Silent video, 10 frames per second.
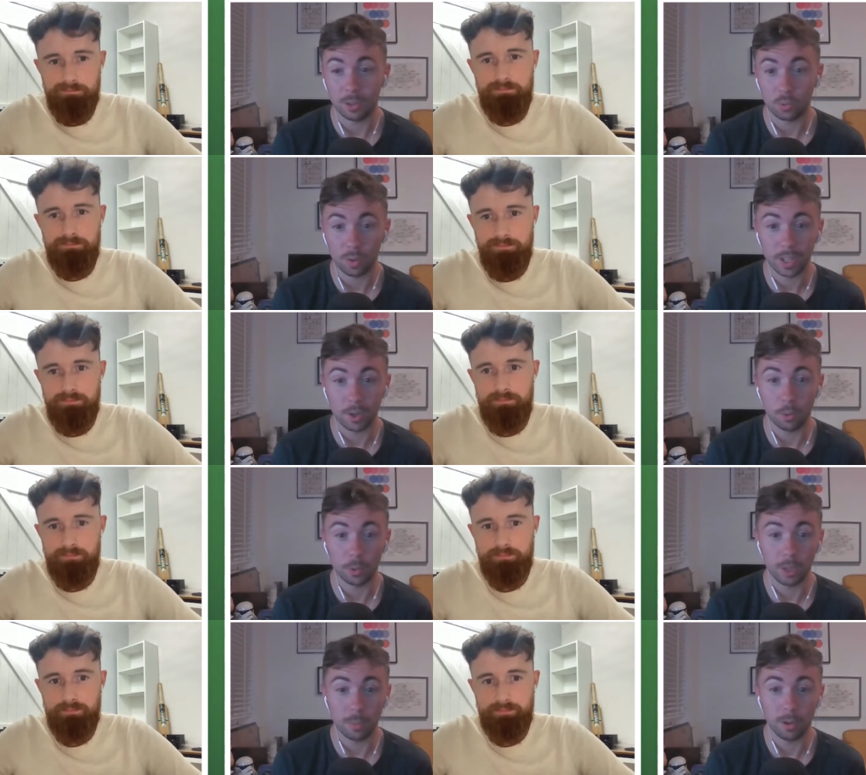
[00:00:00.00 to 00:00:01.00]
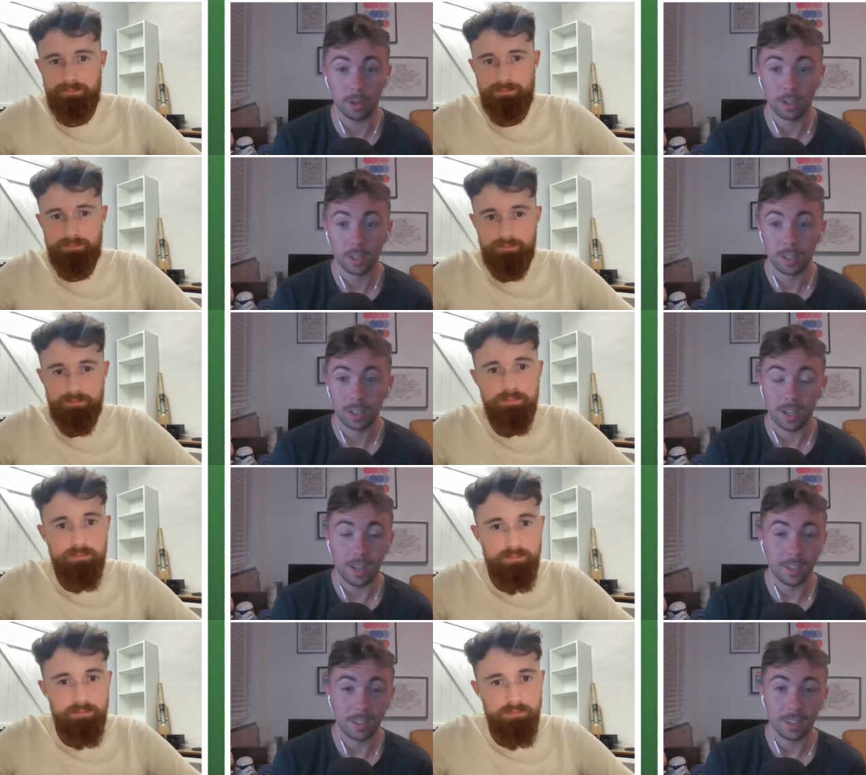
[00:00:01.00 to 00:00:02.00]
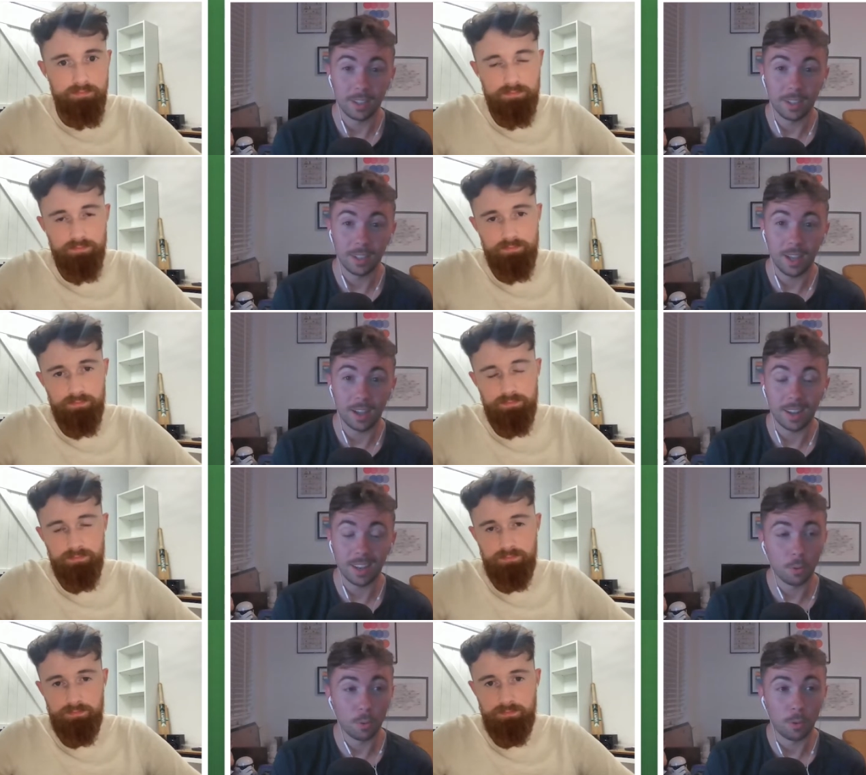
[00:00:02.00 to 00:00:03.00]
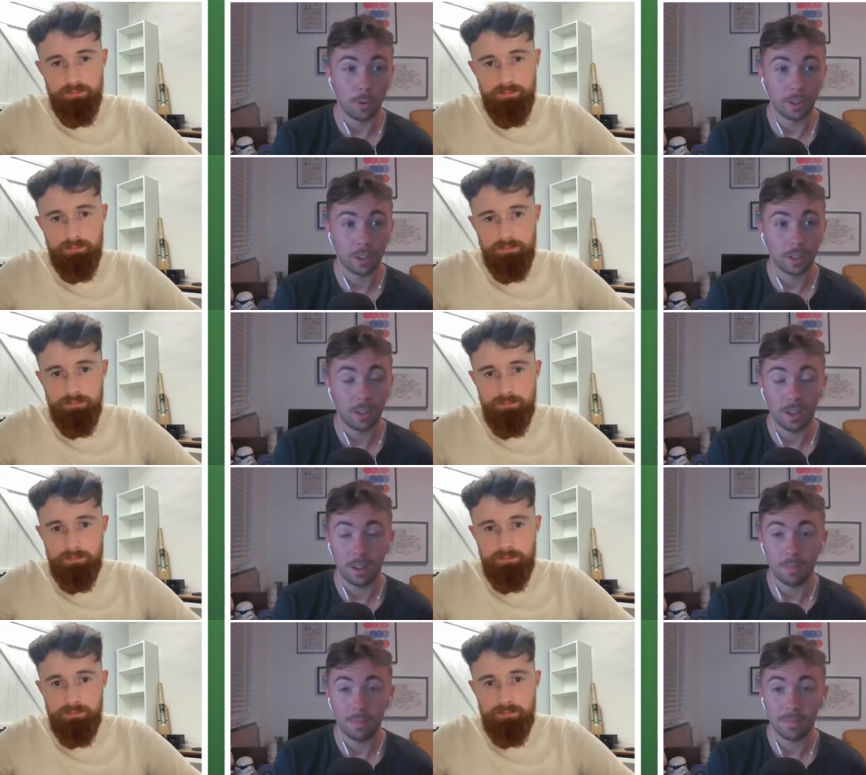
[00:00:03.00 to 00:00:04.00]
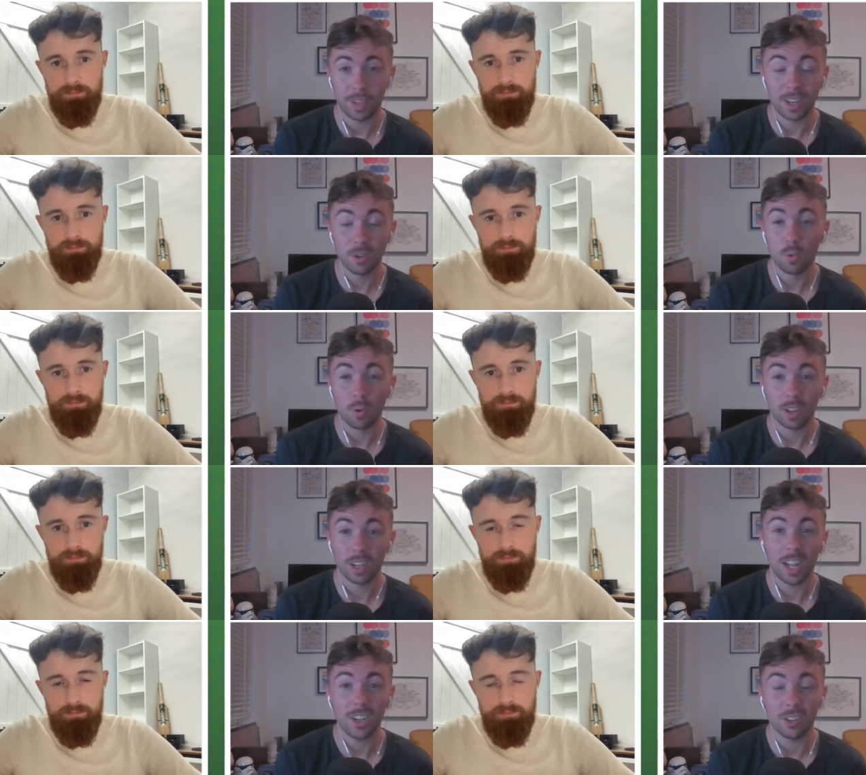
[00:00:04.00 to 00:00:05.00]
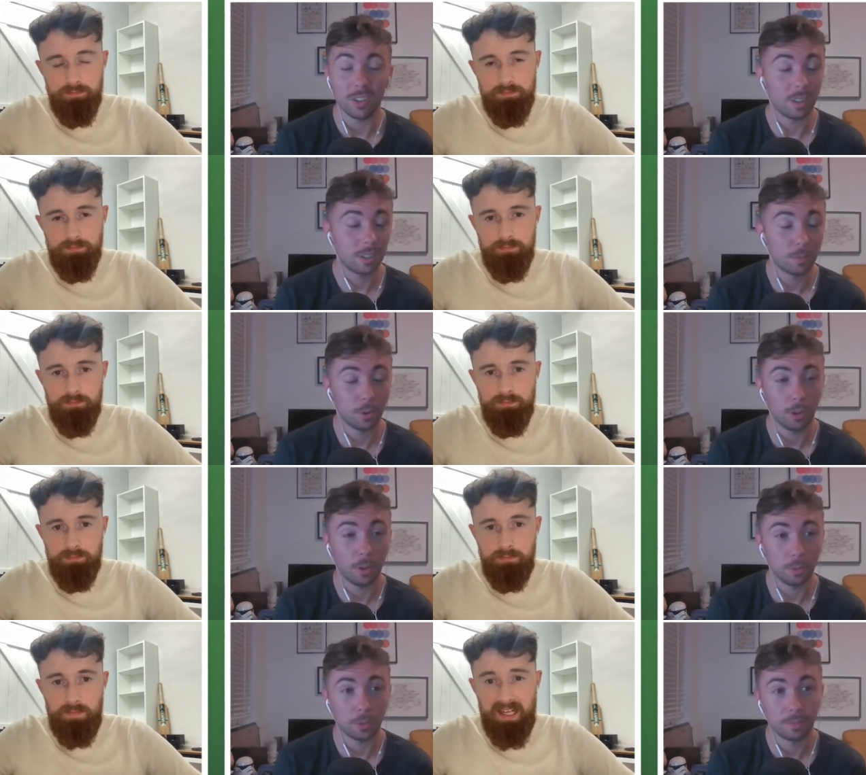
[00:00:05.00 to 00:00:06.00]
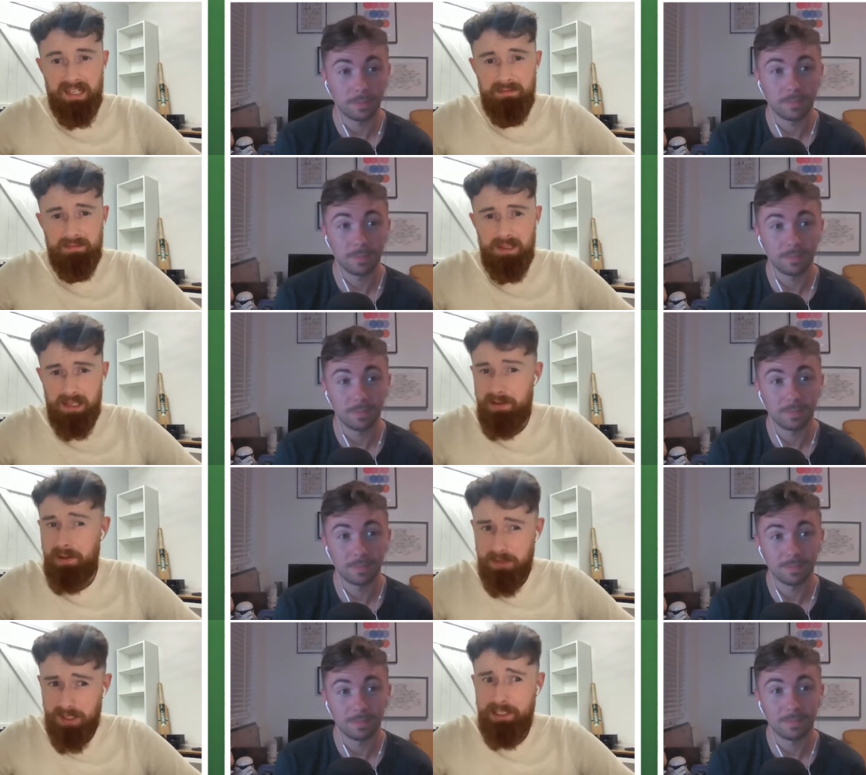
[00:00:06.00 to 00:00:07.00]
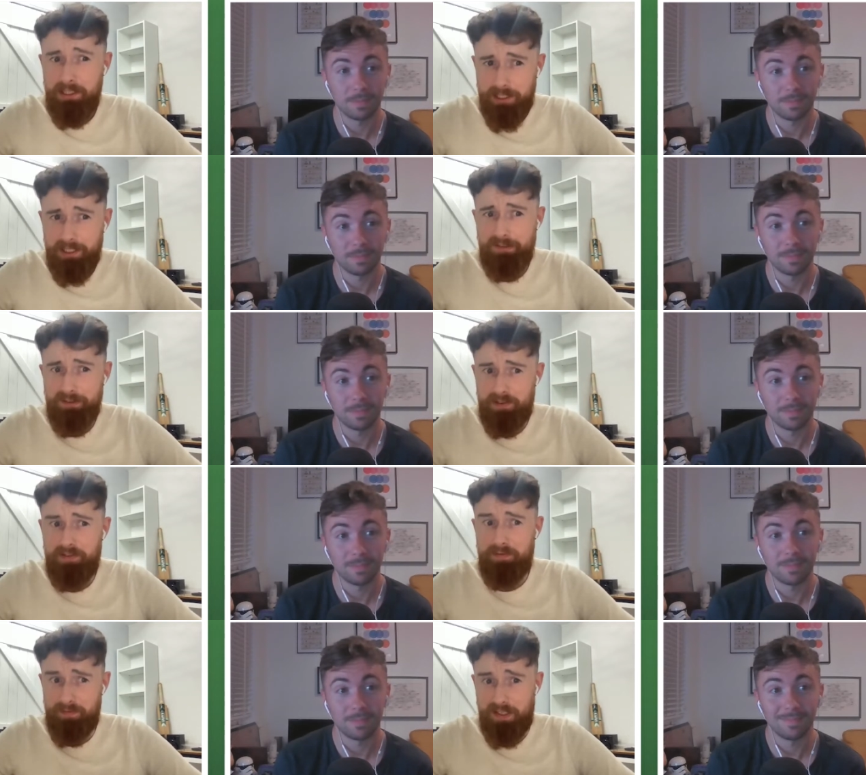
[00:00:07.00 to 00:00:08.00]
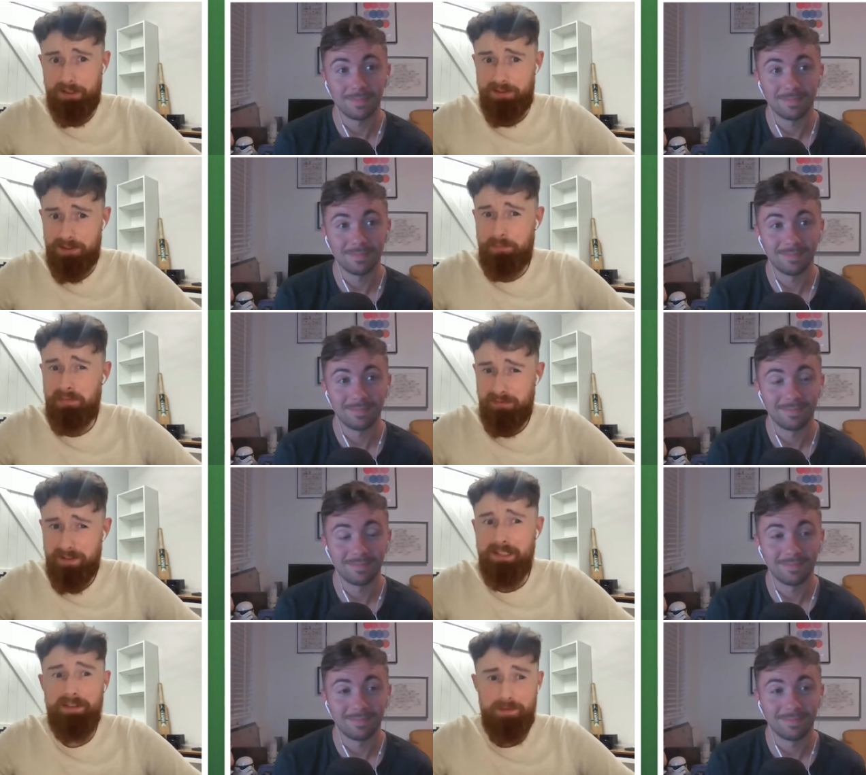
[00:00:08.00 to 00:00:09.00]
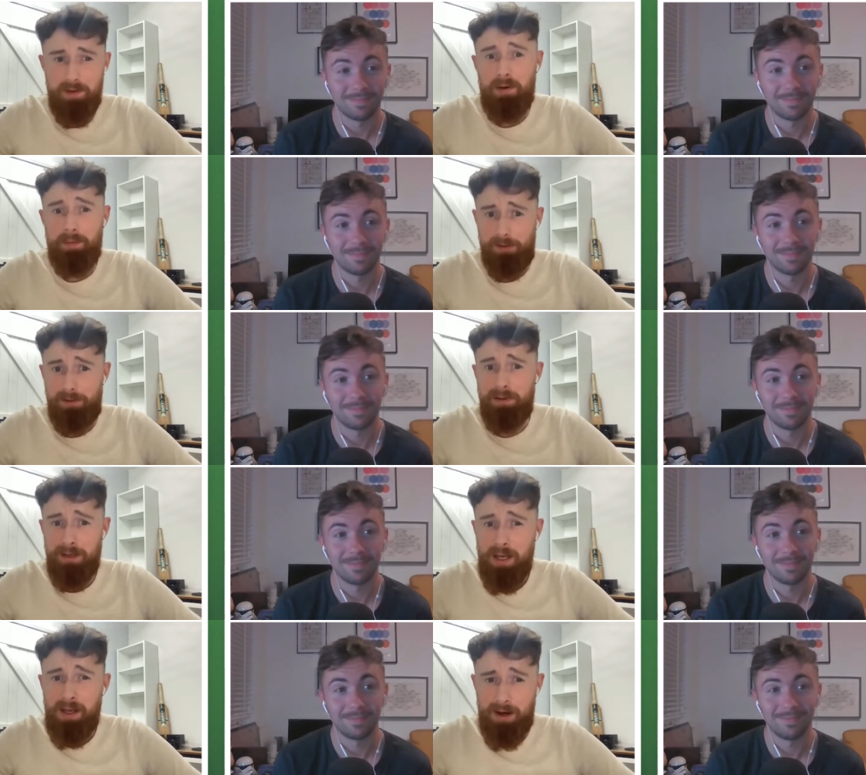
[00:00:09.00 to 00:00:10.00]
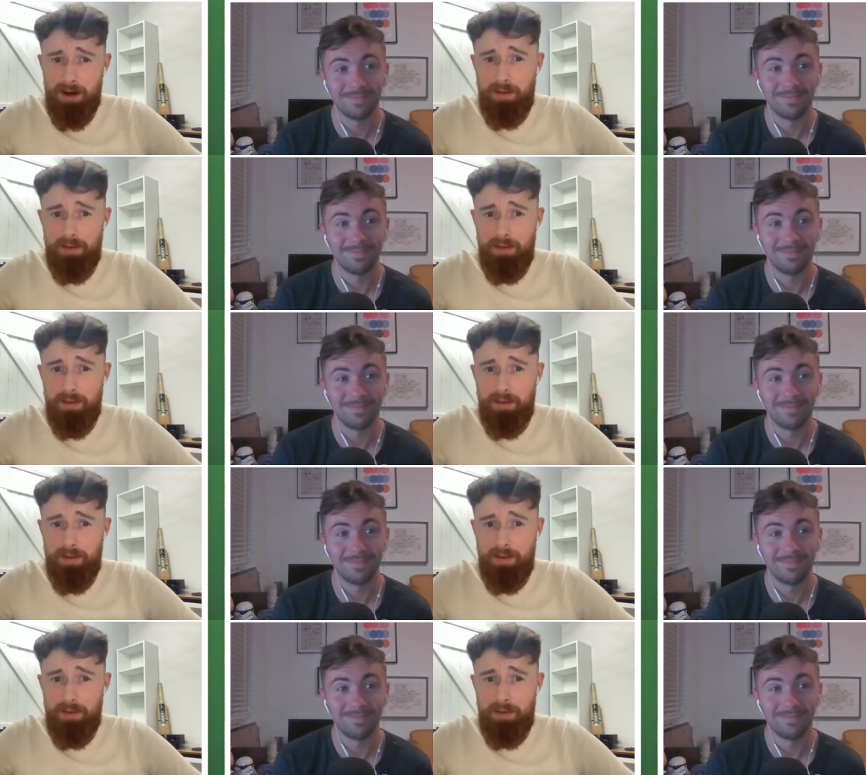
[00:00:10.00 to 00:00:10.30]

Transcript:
Speaker 1: great goalkeeper, and uh, yeah, a Neil Warnock, um, a Neil Warnock legend. One of those.
Speaker 2: Yeah, and those clean sheets figures are pretty phenomenal aren't